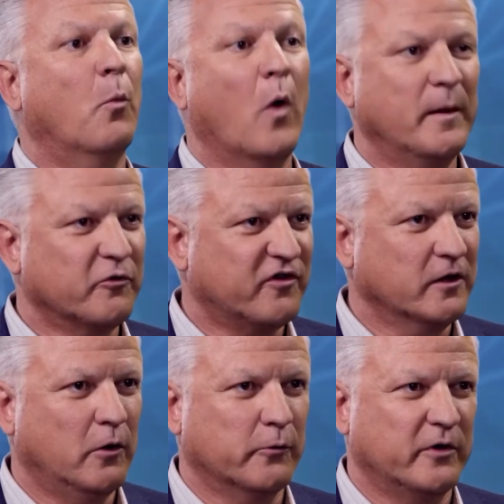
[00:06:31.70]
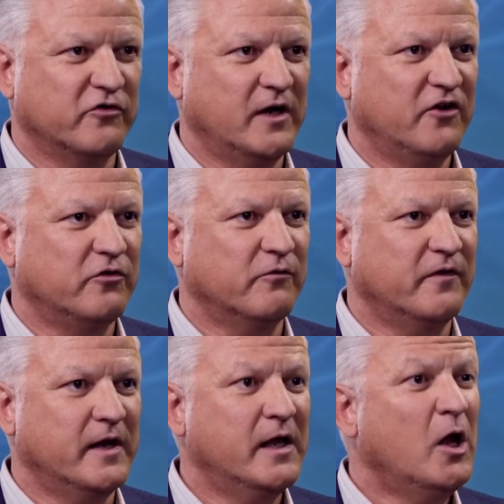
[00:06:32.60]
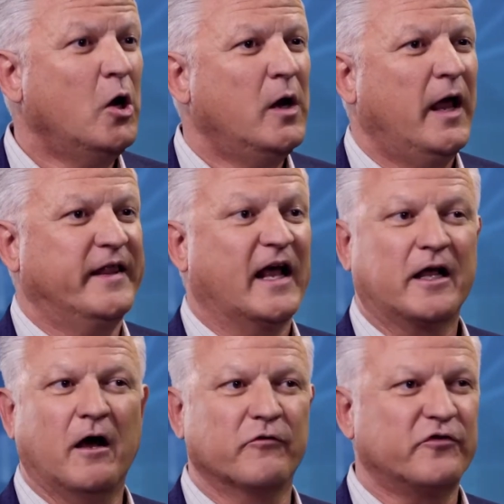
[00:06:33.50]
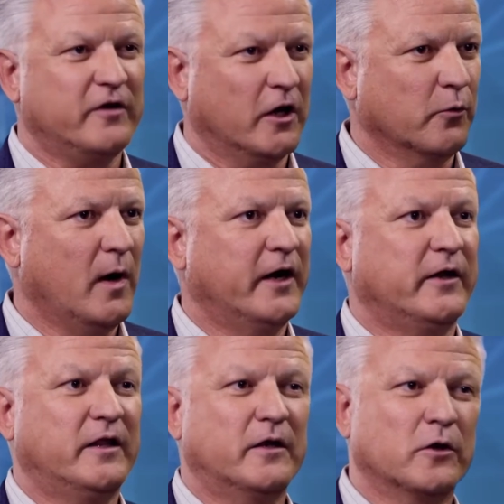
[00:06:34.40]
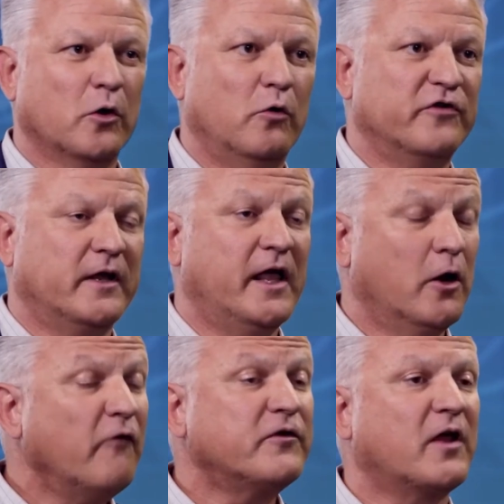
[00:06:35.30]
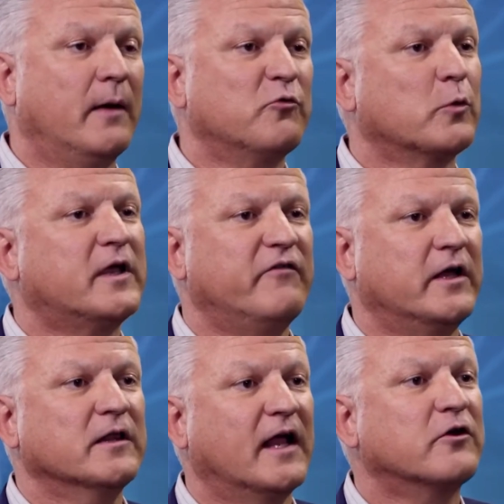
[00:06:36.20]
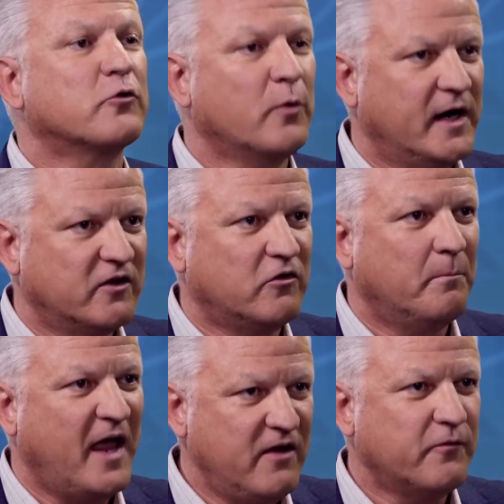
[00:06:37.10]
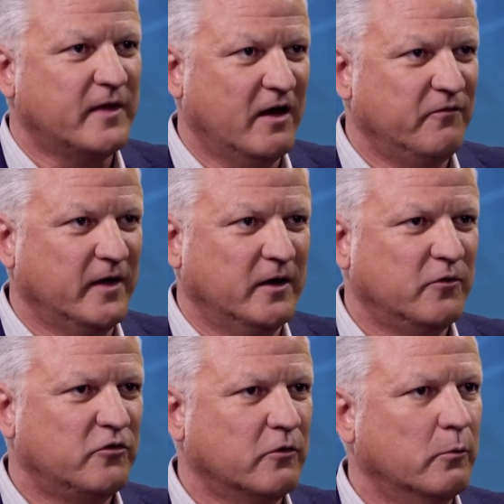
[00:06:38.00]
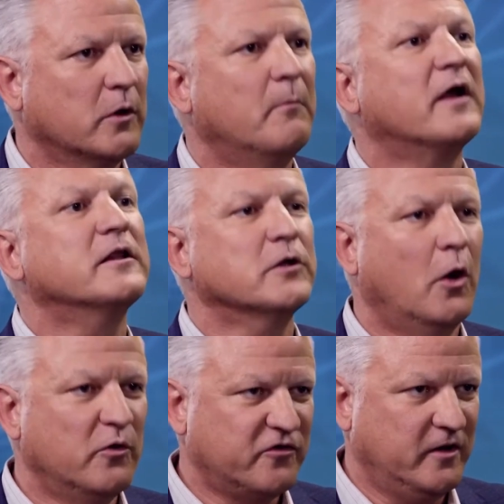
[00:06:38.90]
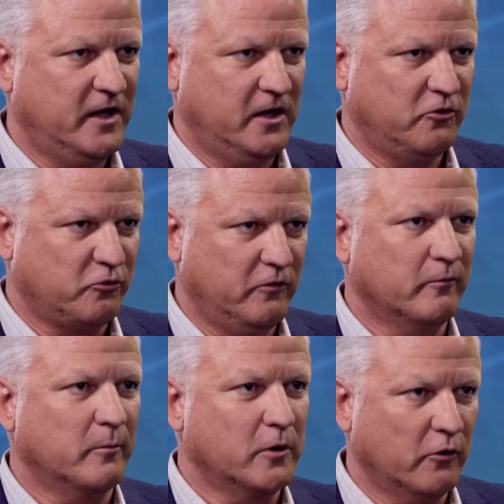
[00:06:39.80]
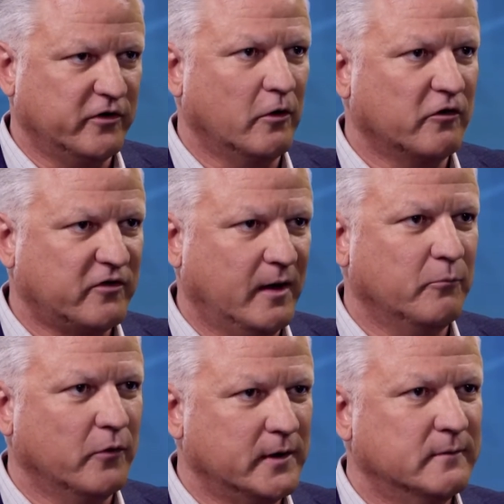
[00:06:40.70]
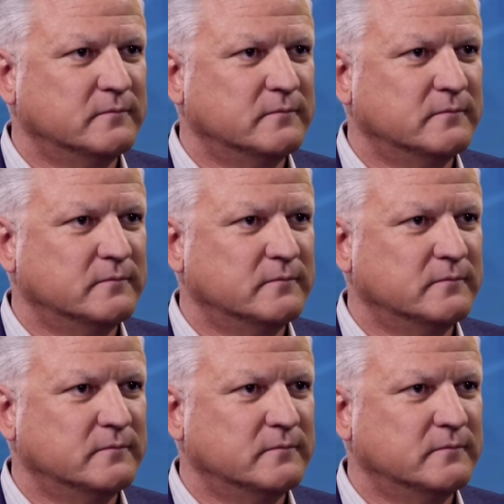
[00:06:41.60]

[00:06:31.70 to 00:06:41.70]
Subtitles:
1% loan origination fee, and that covers the underwriting, the closing, and oftentimes we're giving a lender credit to pay for that fee. So we're among the lowest in the industry from a closing cost standpoint.